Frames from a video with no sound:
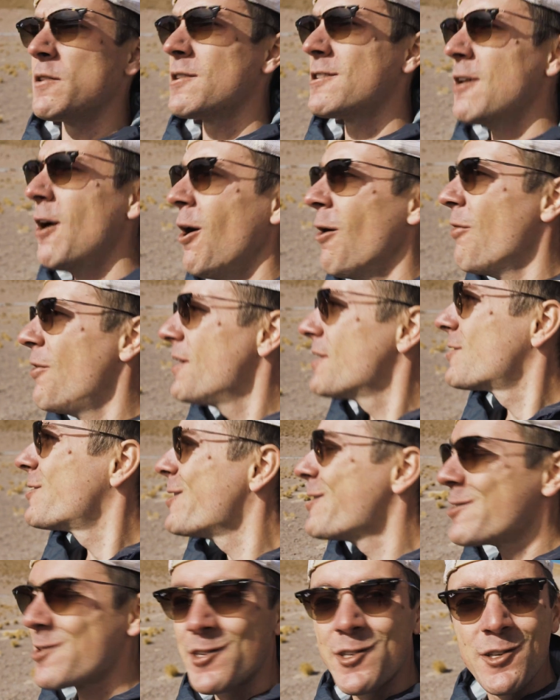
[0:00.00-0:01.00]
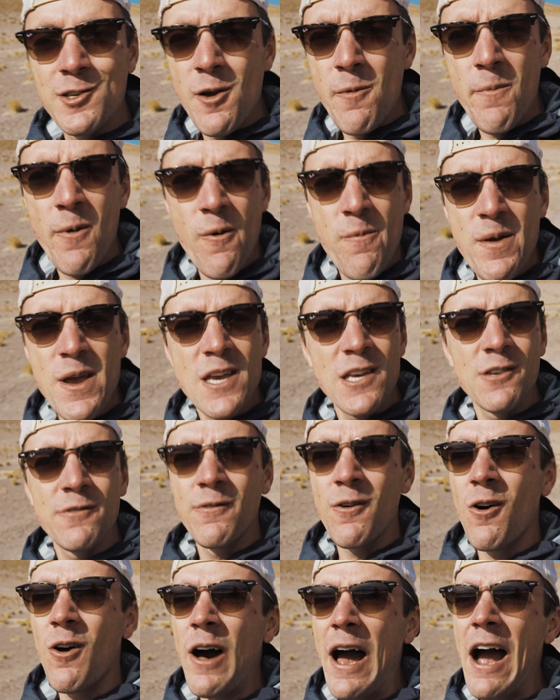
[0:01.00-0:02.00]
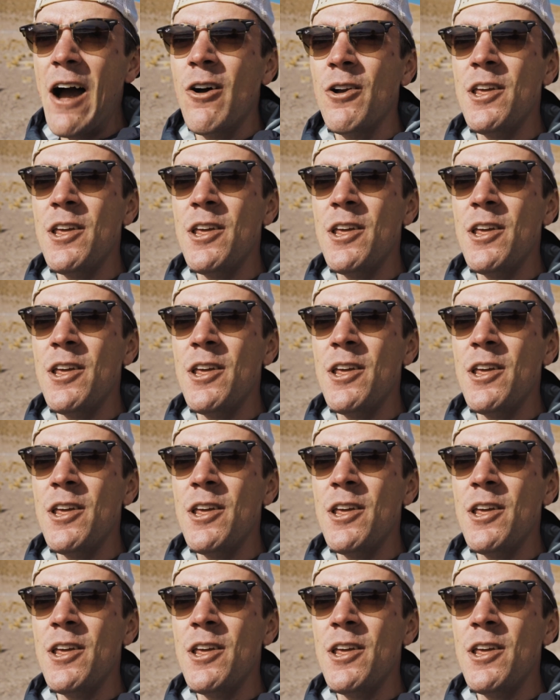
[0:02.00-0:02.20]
So this is super peaceful out